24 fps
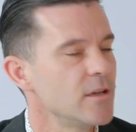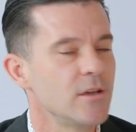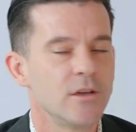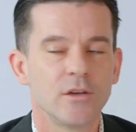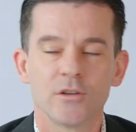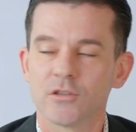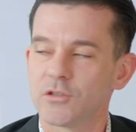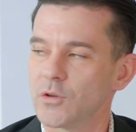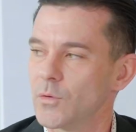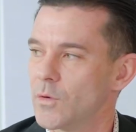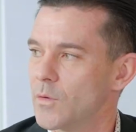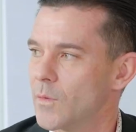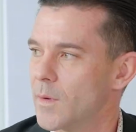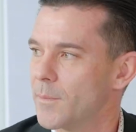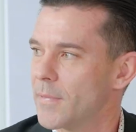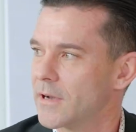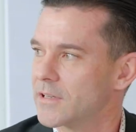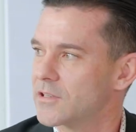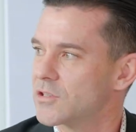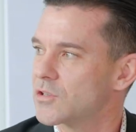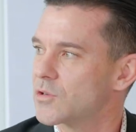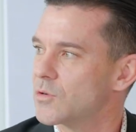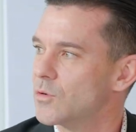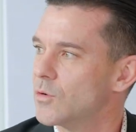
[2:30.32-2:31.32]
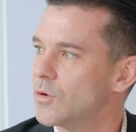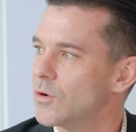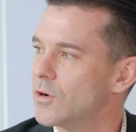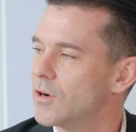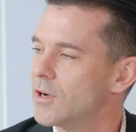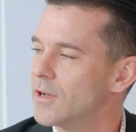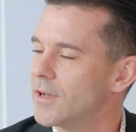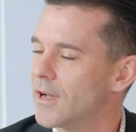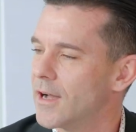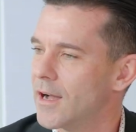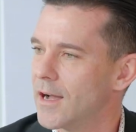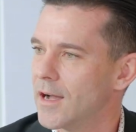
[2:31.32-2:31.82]
So we went back to
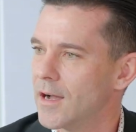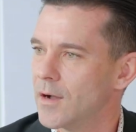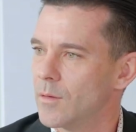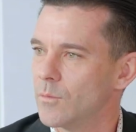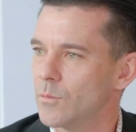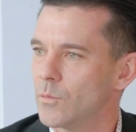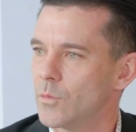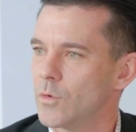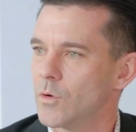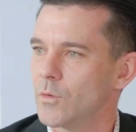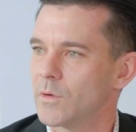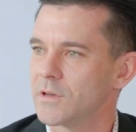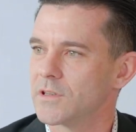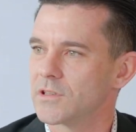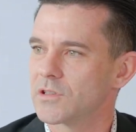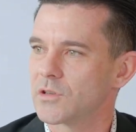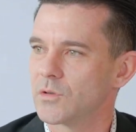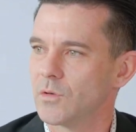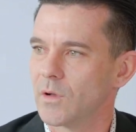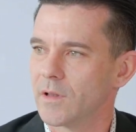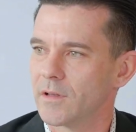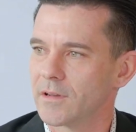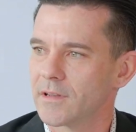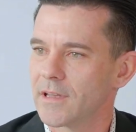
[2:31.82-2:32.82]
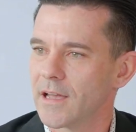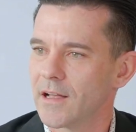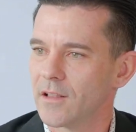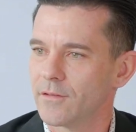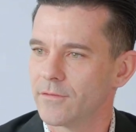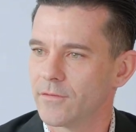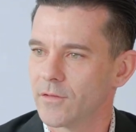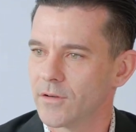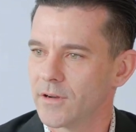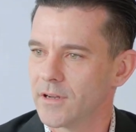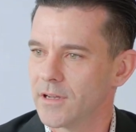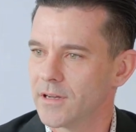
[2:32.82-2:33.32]
school. We went to school in
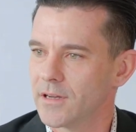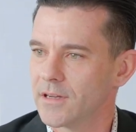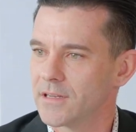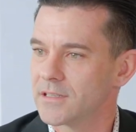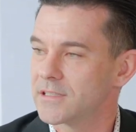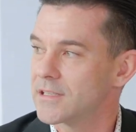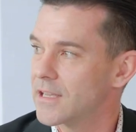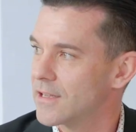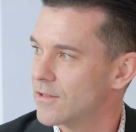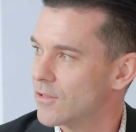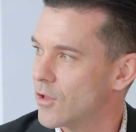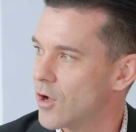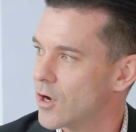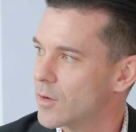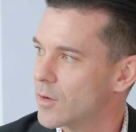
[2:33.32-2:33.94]
California State Long